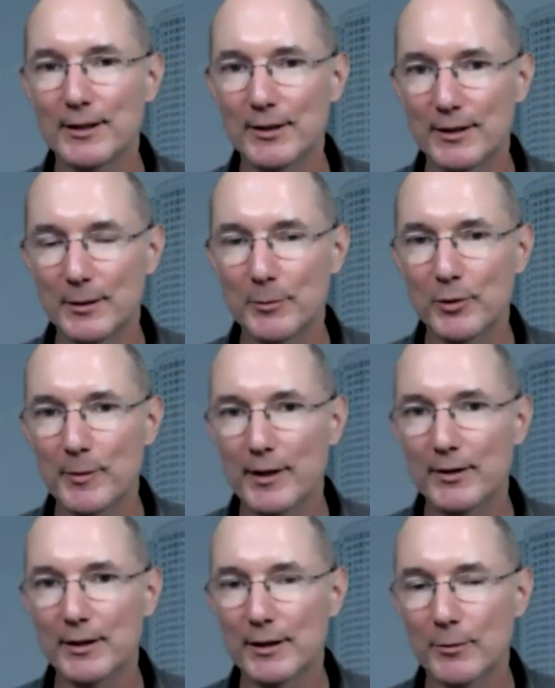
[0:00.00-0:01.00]
this and
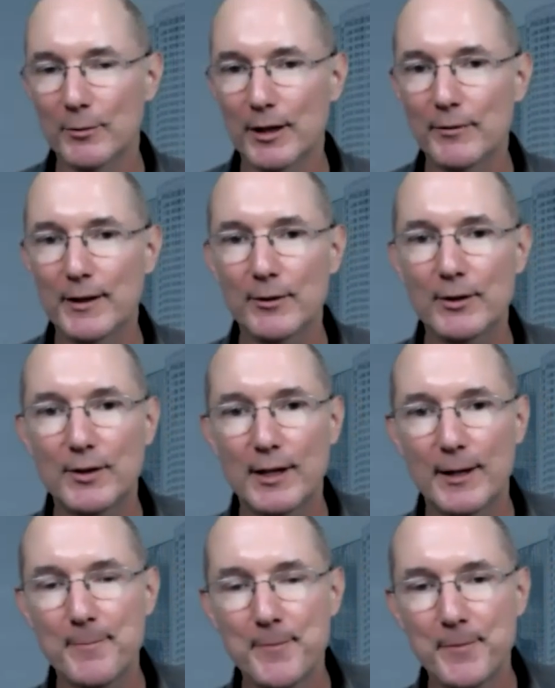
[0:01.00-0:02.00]
implementing it, what I found is
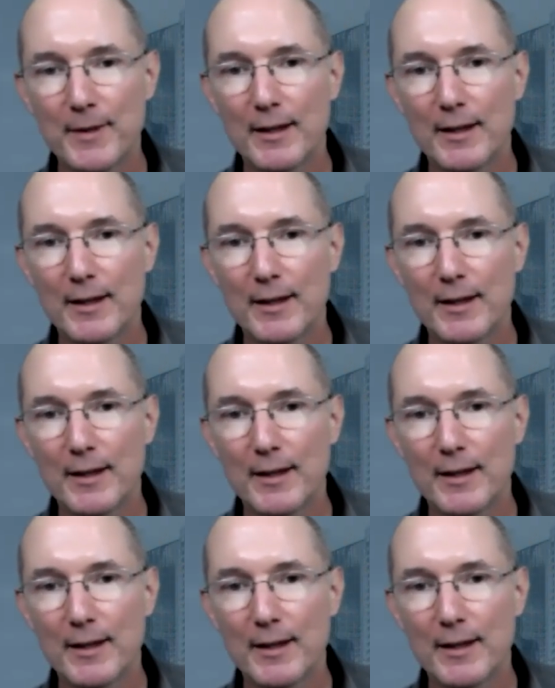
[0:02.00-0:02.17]
that